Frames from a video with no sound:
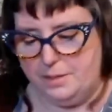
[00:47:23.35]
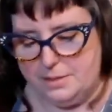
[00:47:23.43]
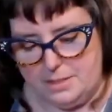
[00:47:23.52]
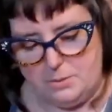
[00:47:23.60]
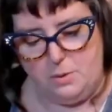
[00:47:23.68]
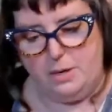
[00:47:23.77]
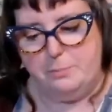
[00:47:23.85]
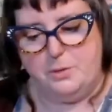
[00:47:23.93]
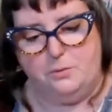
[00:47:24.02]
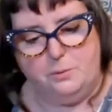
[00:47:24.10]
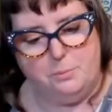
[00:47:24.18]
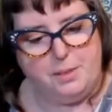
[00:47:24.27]
This is what I'm
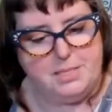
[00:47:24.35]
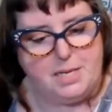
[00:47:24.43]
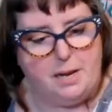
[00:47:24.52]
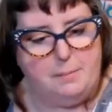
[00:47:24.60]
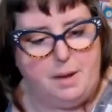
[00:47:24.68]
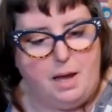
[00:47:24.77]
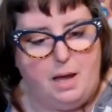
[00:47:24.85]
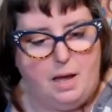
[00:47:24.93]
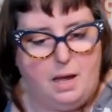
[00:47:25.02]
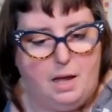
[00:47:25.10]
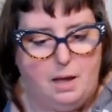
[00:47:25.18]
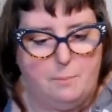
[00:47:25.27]
doing with my time.
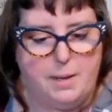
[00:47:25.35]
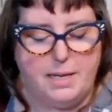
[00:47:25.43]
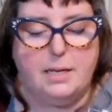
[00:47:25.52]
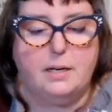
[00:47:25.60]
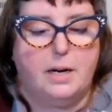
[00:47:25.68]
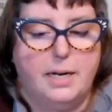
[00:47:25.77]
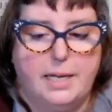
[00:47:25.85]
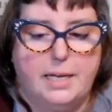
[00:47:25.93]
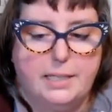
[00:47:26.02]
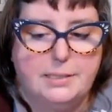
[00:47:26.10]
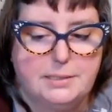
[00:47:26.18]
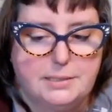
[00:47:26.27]
Making
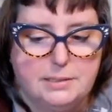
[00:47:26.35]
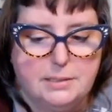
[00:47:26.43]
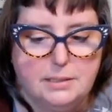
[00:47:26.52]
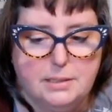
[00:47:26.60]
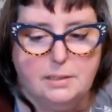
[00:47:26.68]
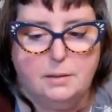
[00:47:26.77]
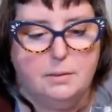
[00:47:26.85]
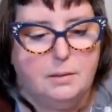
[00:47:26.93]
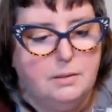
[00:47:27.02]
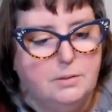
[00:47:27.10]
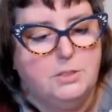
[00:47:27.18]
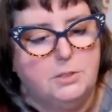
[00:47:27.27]
crankies,
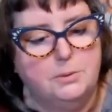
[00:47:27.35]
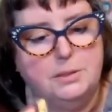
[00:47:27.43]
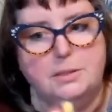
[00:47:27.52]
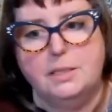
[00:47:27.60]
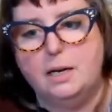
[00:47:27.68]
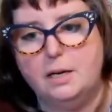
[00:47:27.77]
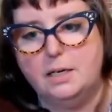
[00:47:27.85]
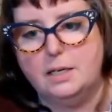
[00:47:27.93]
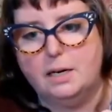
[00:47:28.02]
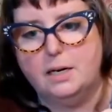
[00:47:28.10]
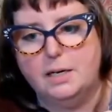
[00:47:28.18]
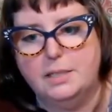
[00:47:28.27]
doing the art
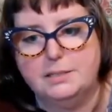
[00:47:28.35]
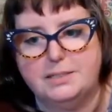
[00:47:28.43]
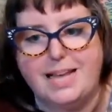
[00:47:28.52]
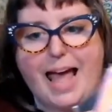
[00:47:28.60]
cards.